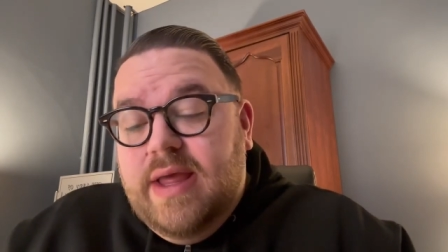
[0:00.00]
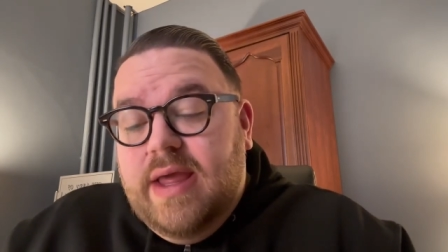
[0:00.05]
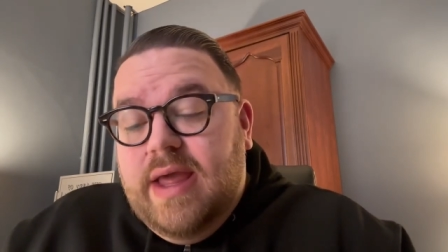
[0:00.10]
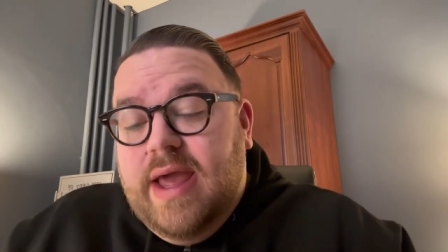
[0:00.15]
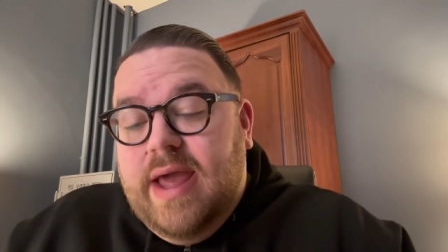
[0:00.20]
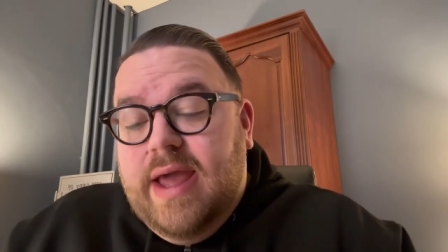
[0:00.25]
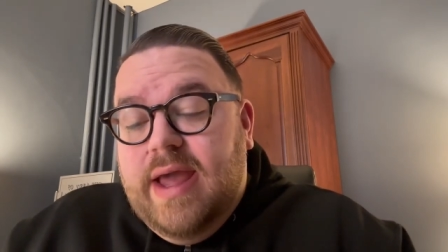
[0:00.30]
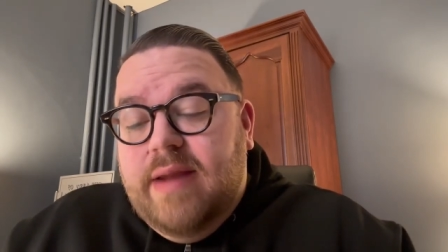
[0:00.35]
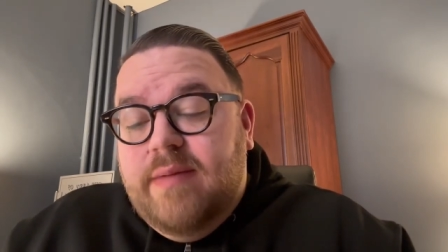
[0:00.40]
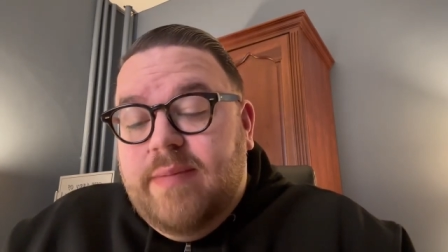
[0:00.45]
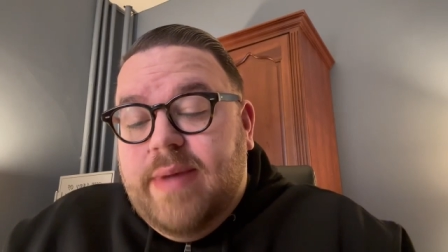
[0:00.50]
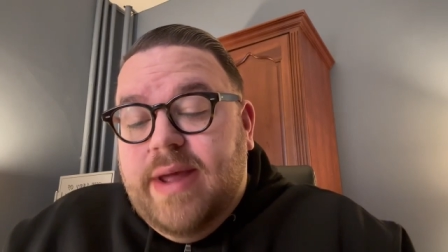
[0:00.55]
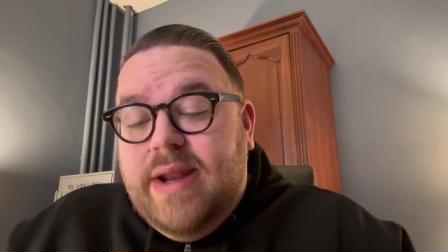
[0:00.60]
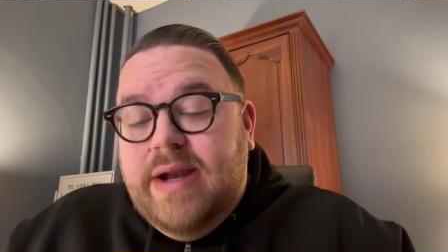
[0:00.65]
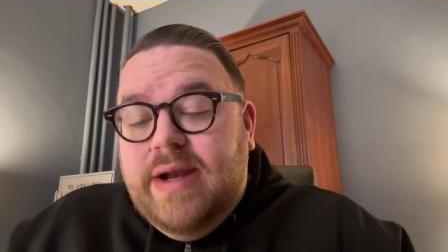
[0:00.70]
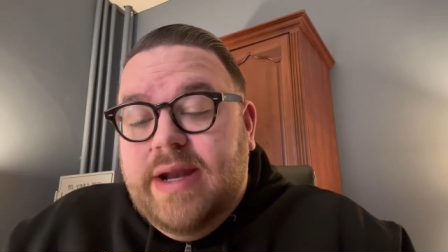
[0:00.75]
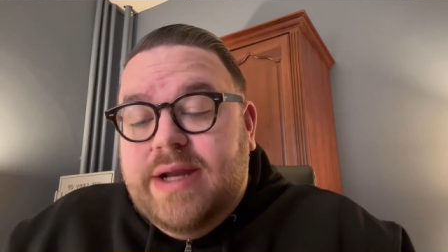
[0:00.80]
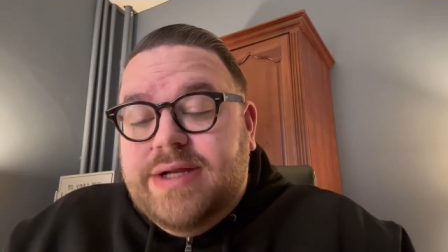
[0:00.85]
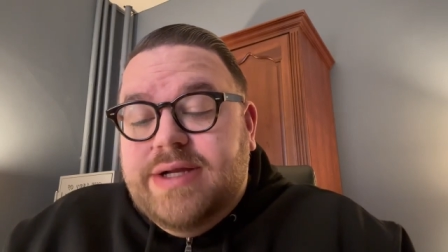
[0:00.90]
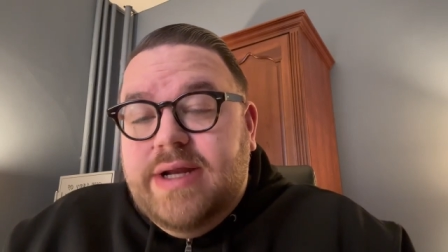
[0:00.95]
and
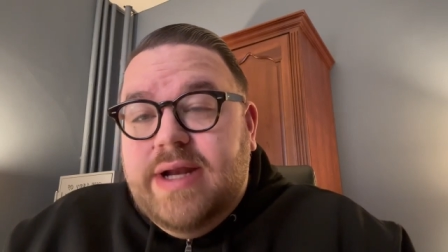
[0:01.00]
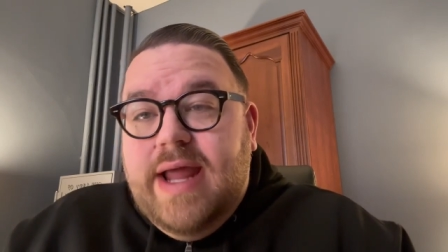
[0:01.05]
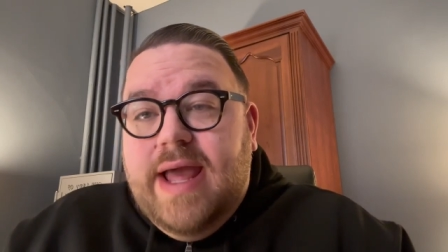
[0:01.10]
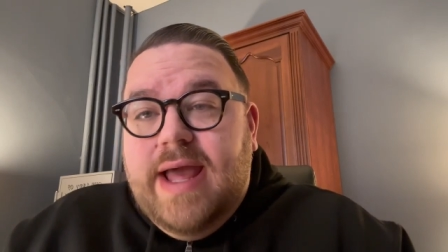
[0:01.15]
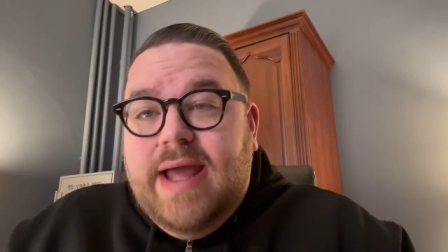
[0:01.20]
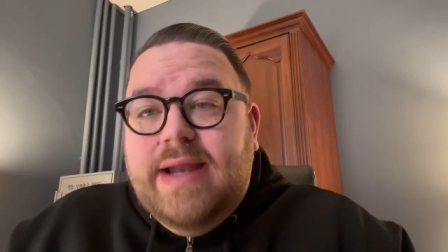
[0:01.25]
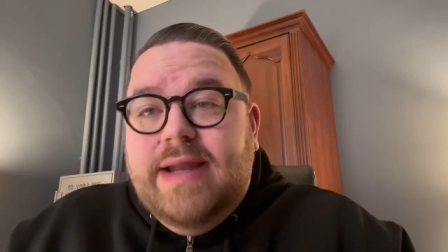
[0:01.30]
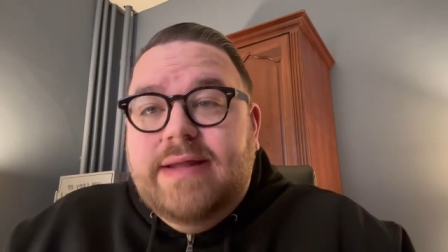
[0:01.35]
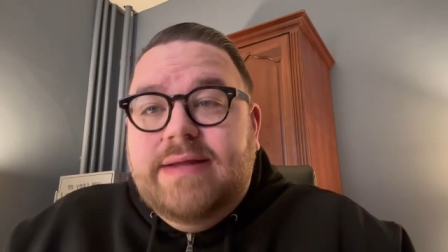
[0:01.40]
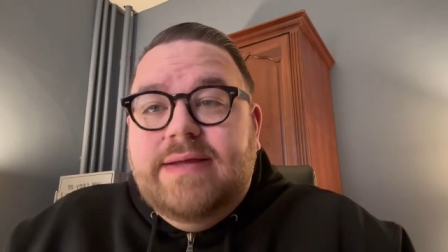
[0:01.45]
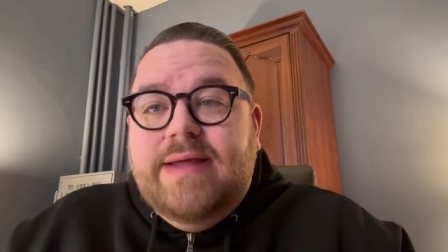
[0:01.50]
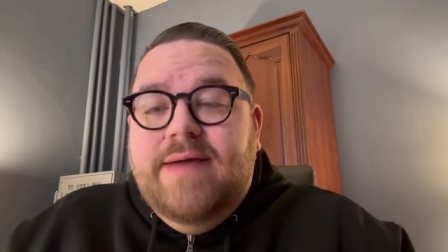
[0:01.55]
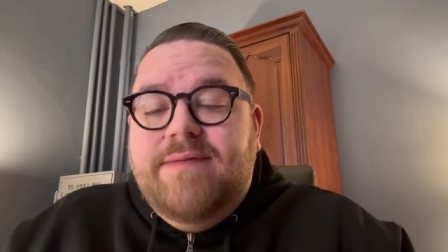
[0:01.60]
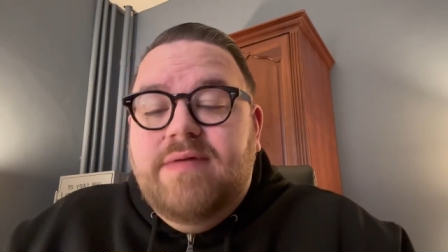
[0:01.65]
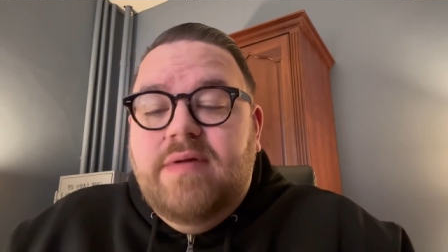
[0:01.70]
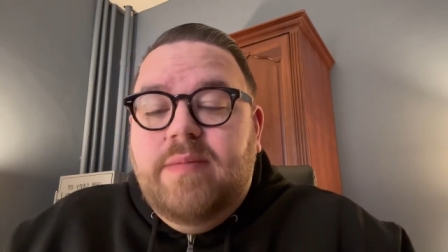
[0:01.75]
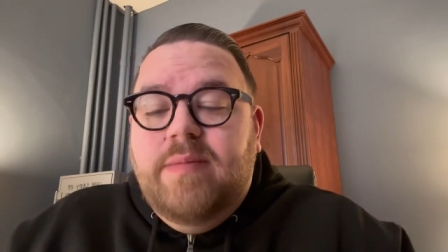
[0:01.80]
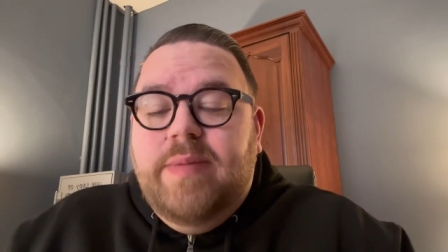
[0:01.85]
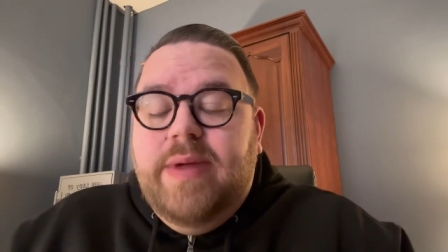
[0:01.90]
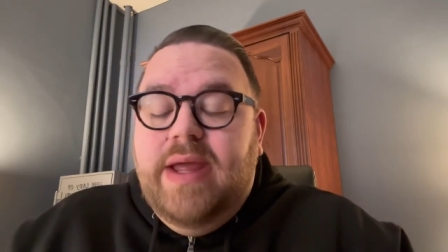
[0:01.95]
benediction at
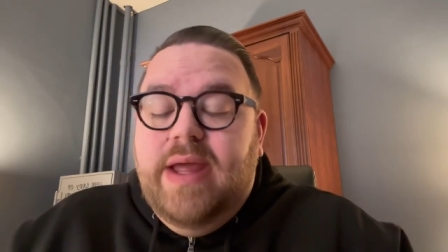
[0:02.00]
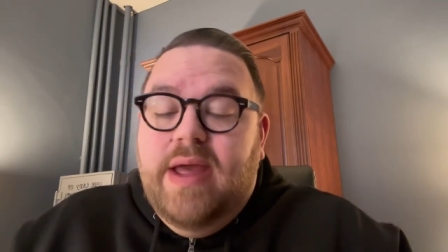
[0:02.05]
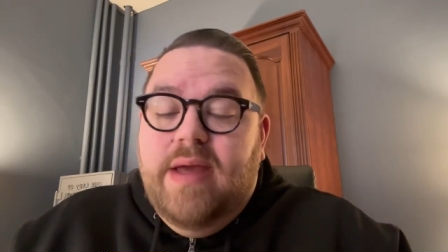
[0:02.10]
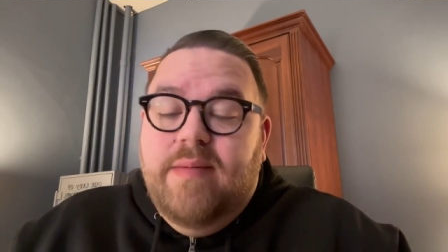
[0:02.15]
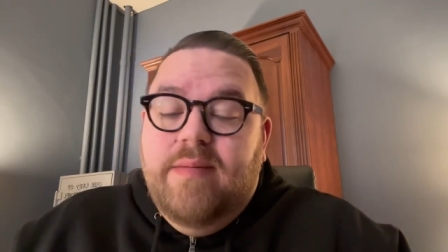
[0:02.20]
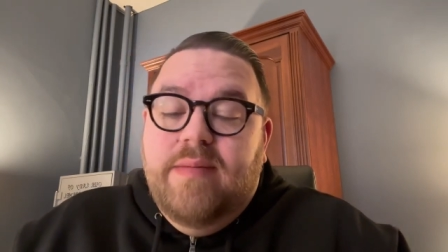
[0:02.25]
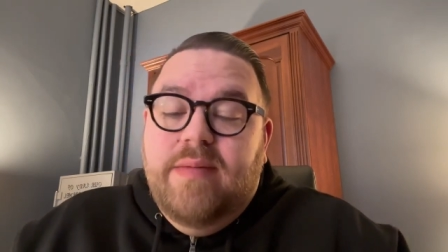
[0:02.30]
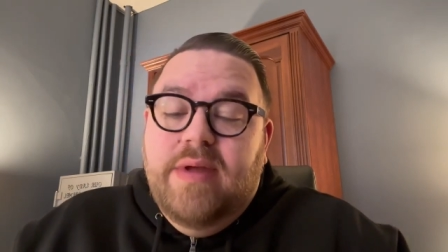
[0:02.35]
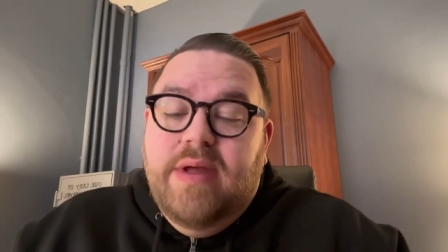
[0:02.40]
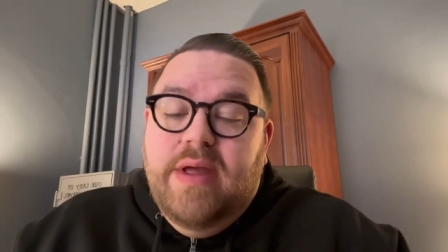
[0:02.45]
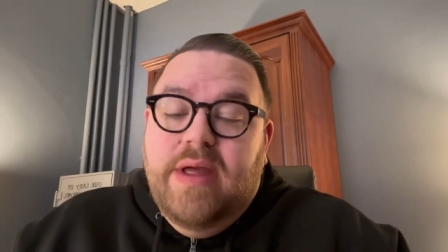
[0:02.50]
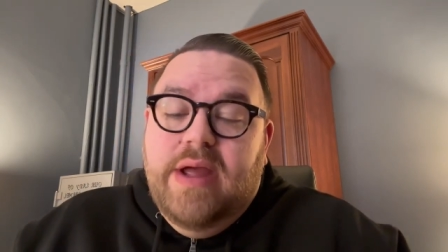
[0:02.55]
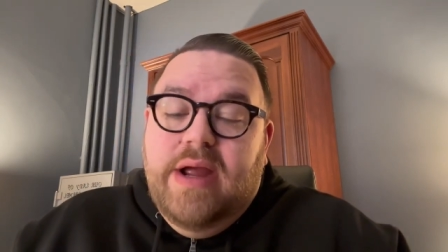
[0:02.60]
7 p.m.